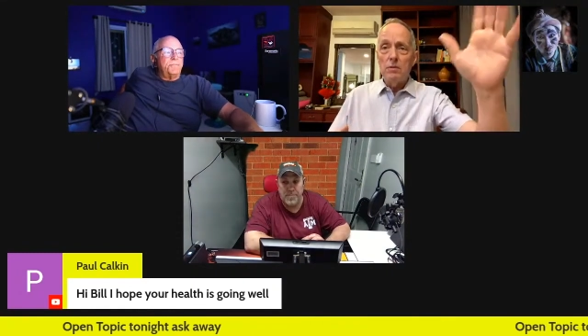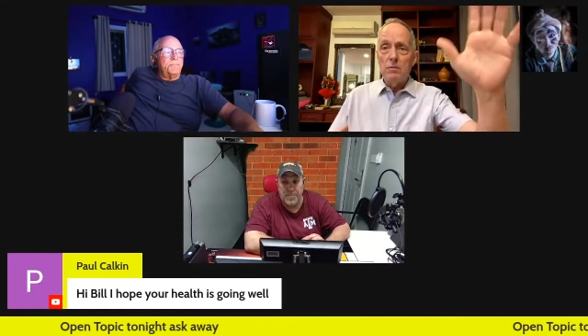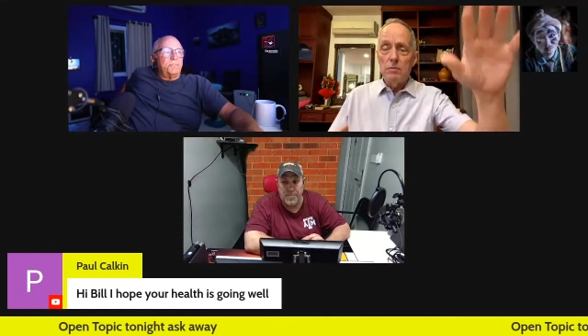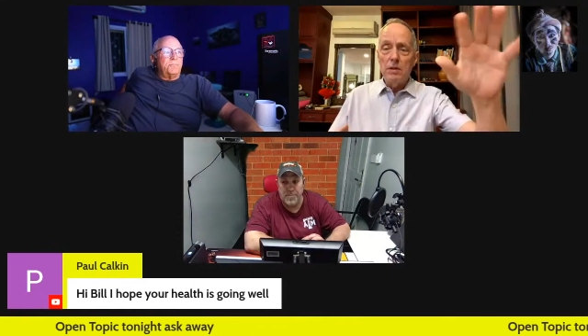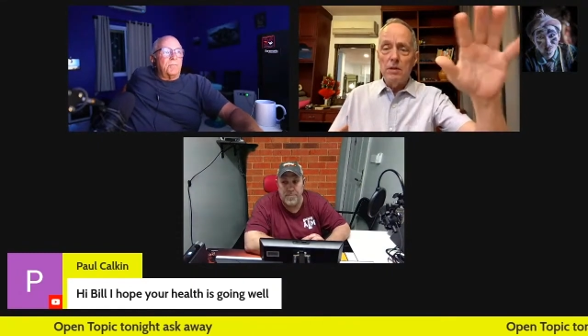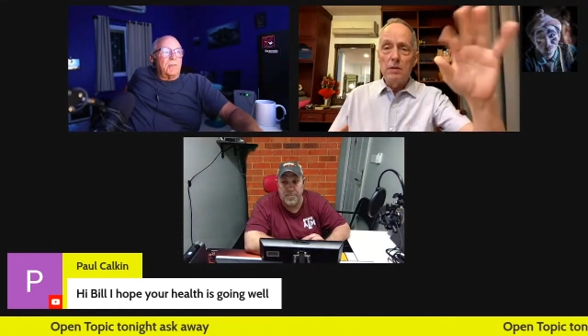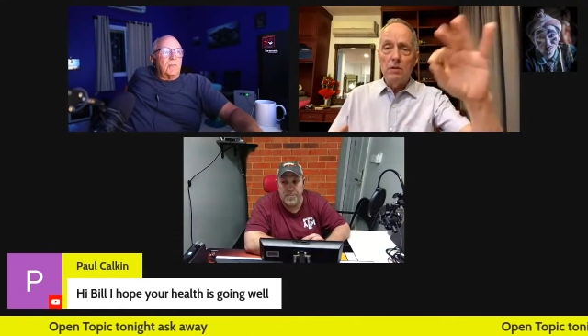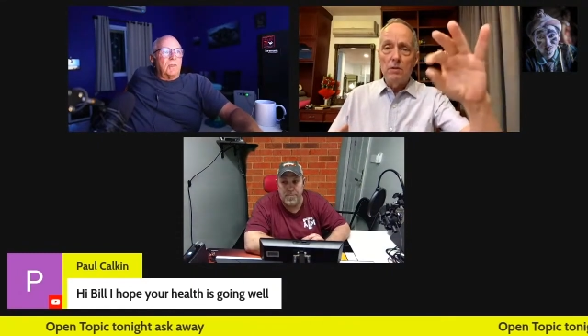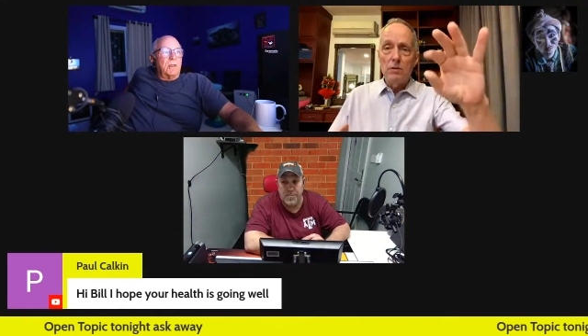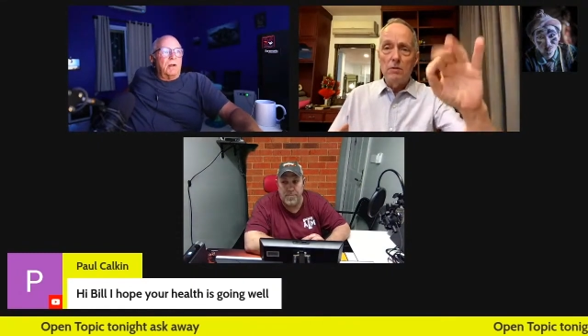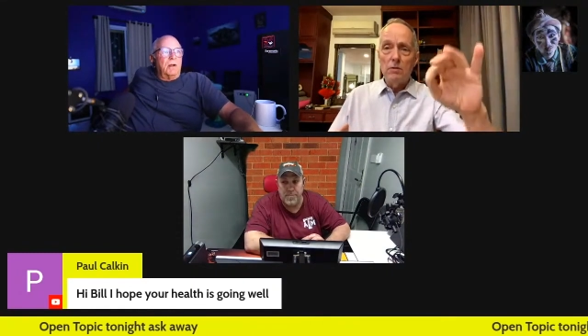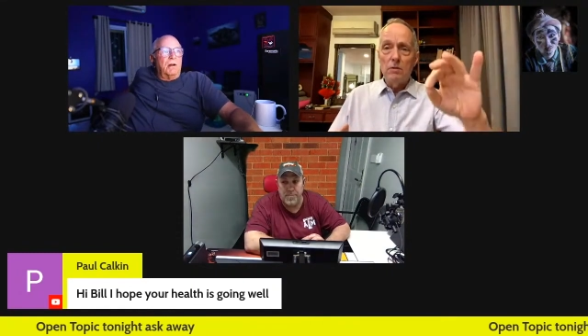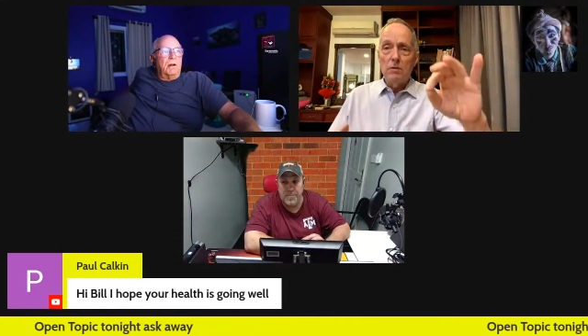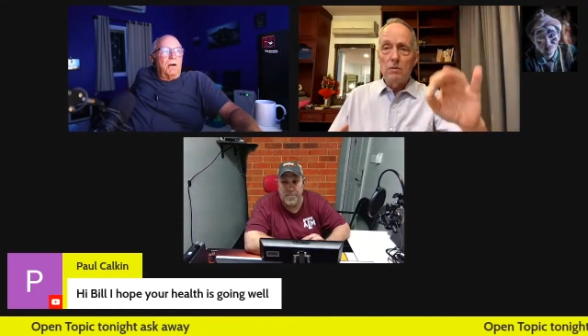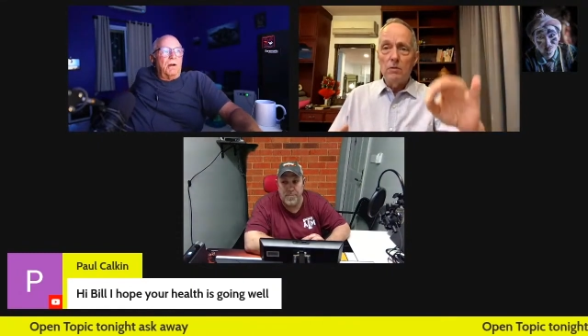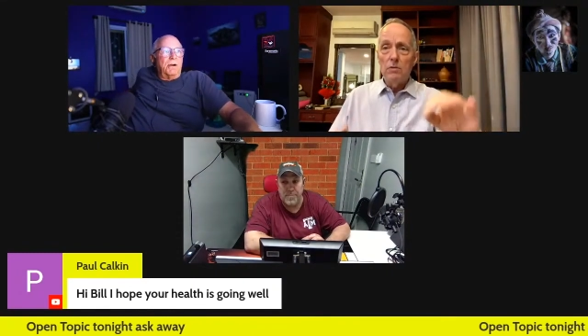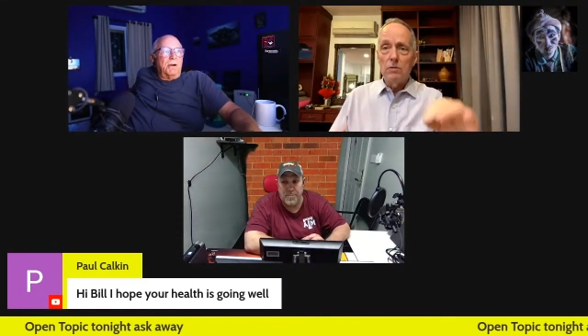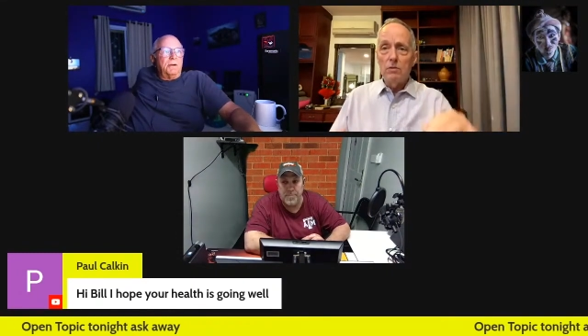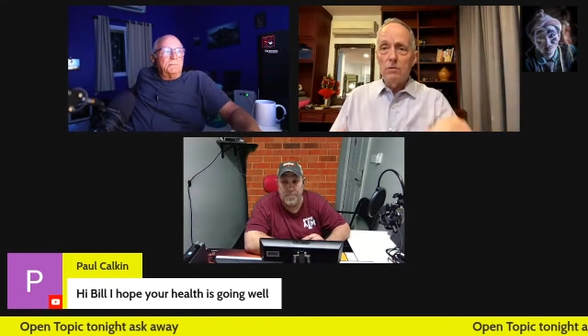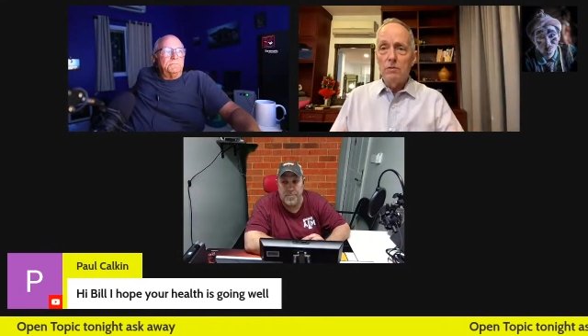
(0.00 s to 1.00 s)
meat
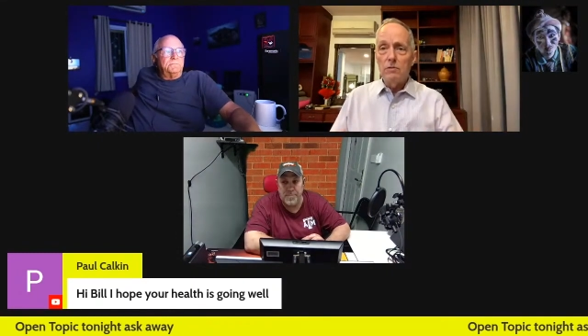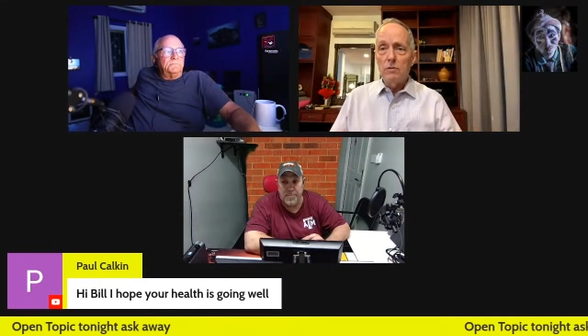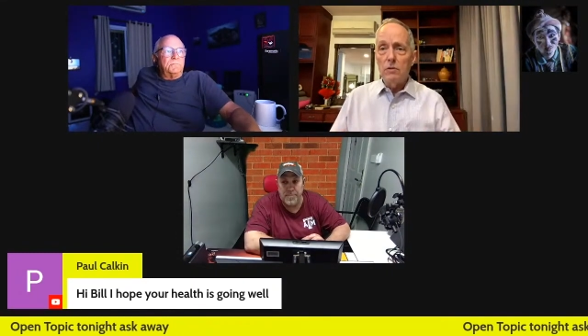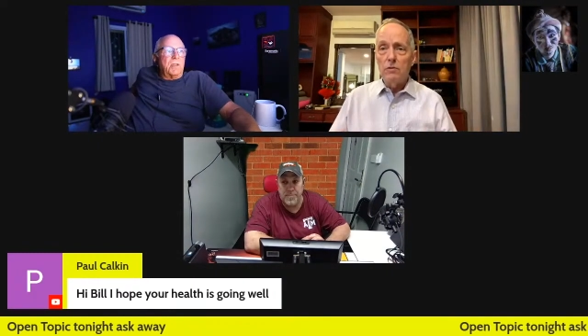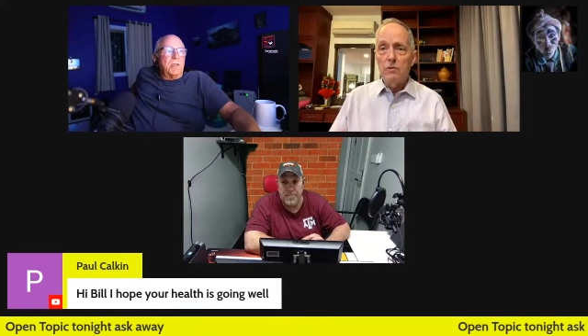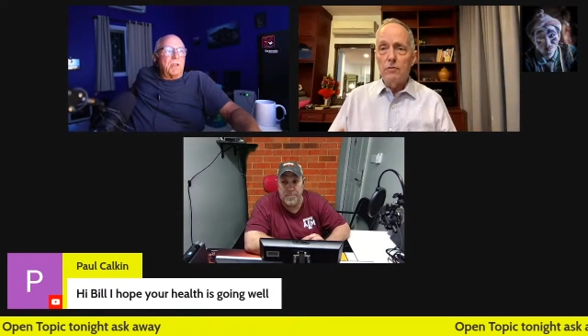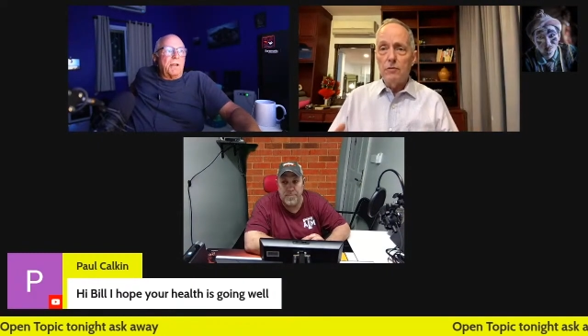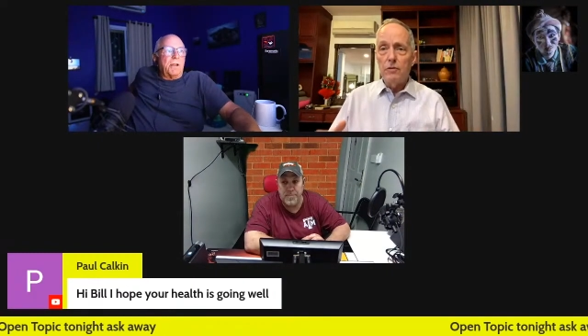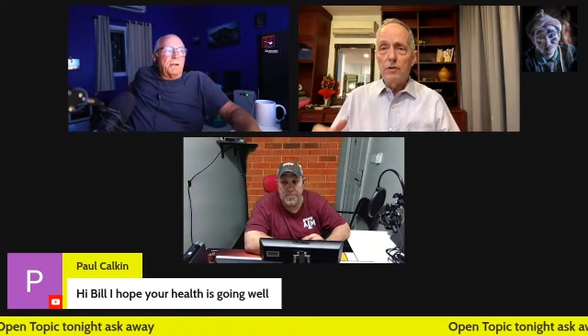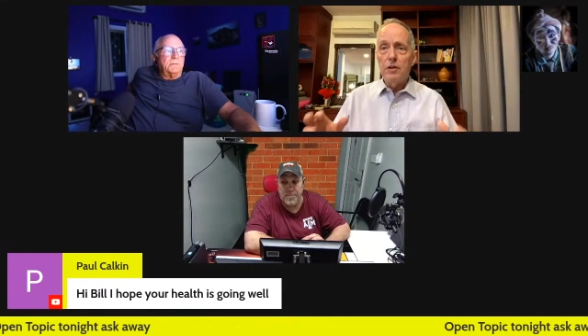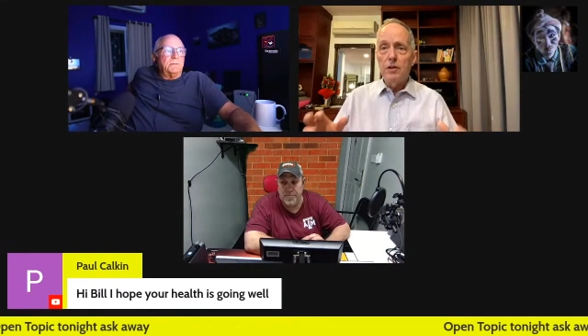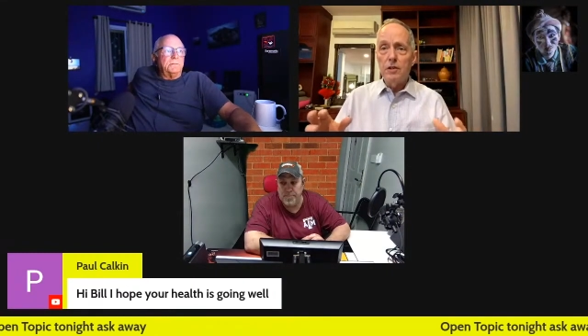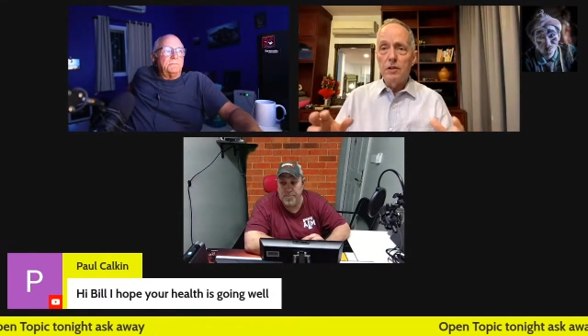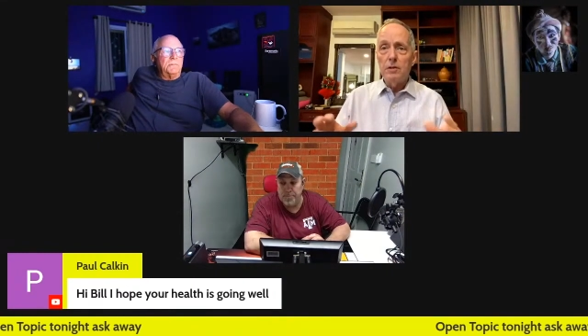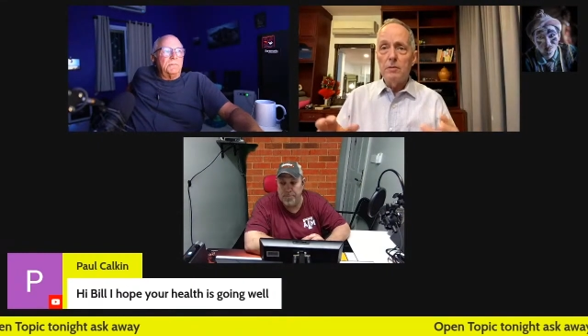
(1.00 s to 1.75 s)
or fish in